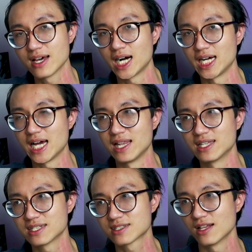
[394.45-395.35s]
I at
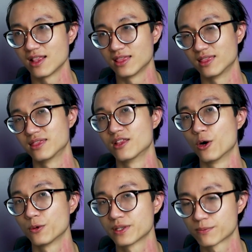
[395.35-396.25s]
least
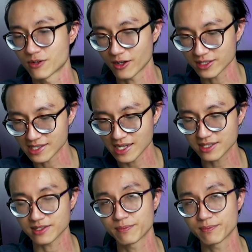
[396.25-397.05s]
know the process